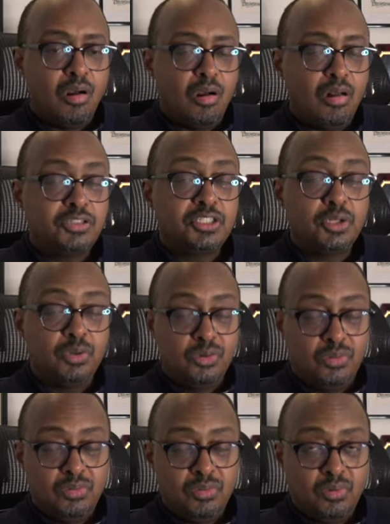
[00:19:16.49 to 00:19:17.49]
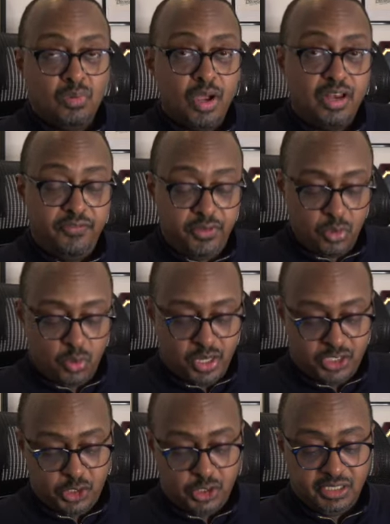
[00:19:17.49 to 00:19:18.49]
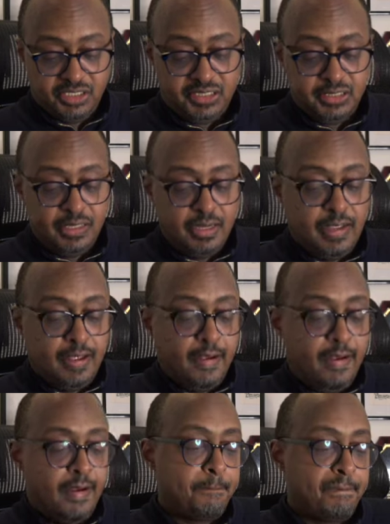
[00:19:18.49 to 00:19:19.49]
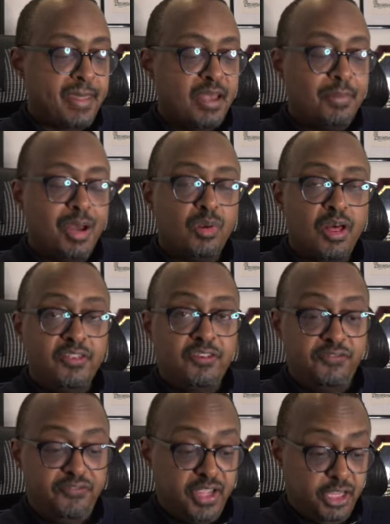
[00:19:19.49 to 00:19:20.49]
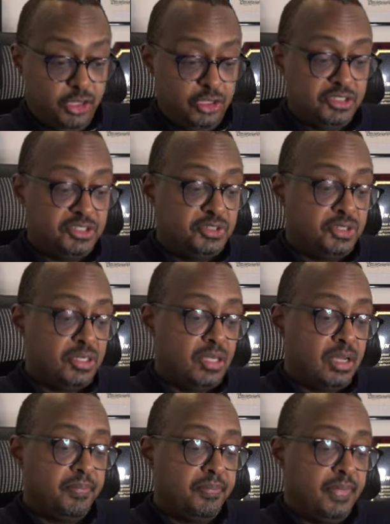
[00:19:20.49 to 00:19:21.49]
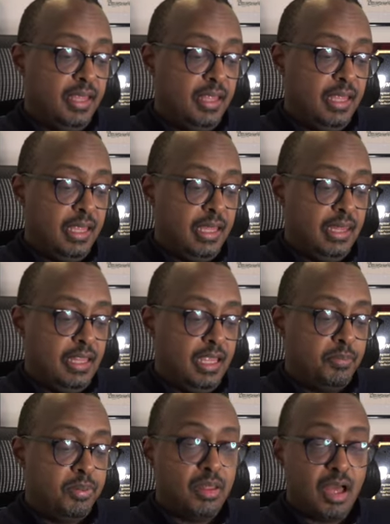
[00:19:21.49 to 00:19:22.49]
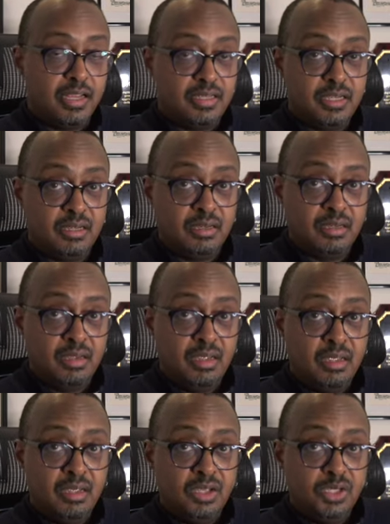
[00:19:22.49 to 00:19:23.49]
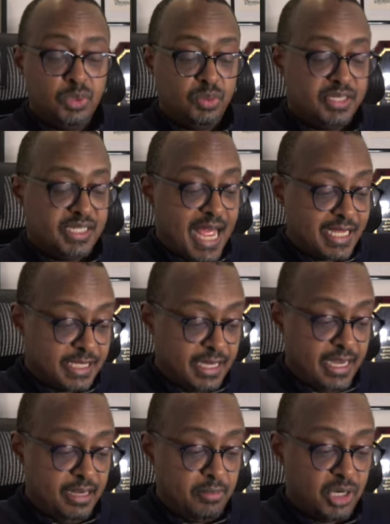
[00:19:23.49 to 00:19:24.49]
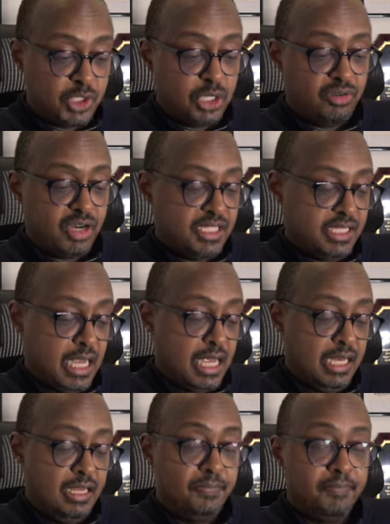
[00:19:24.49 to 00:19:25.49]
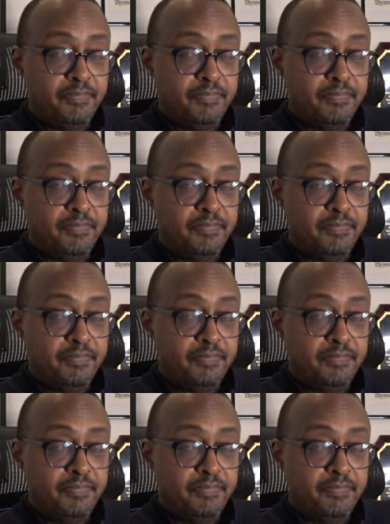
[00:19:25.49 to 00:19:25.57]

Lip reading: also quite a few questions about other figures in the plot to assassinate Marshal Graziani,